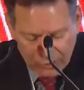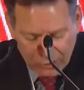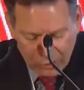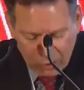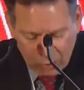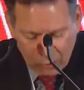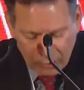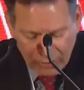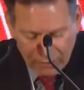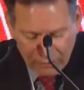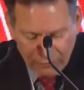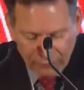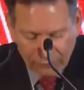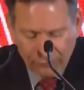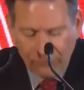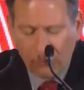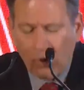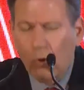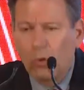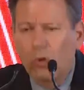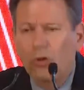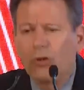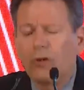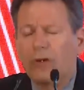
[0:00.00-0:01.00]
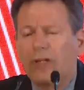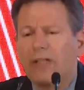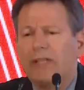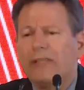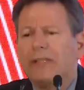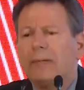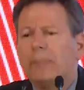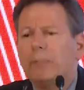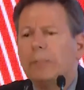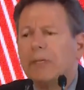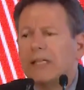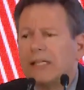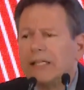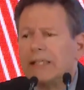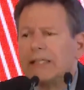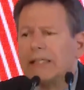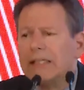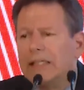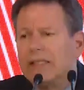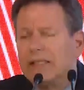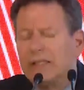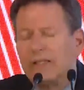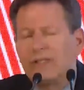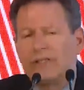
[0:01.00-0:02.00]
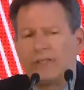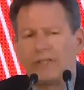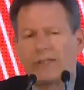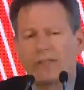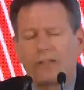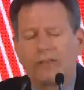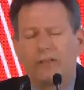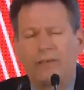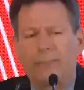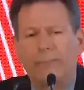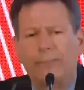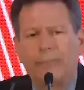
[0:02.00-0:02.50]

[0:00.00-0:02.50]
going forward in the Middle East